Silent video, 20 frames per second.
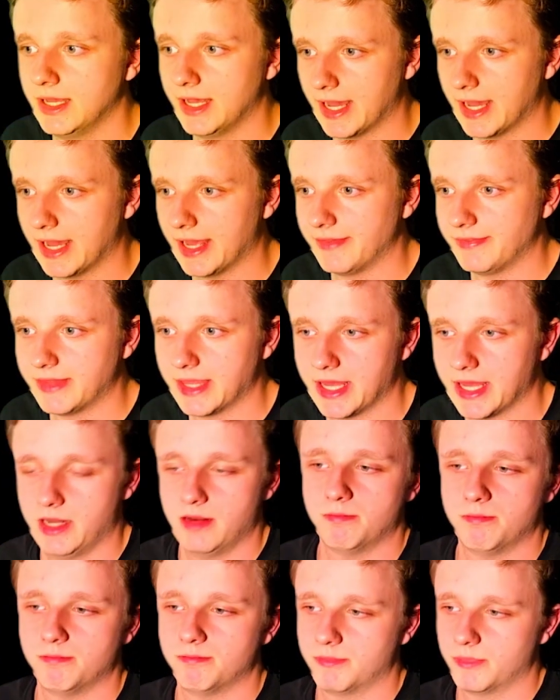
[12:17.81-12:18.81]
and
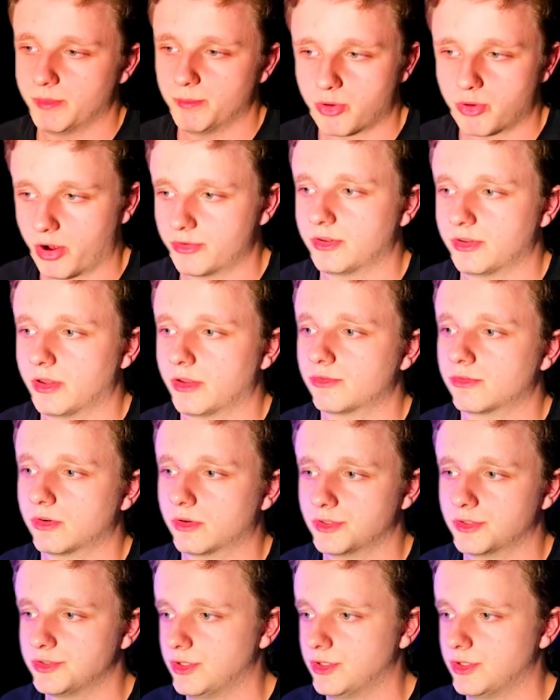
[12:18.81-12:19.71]
then processors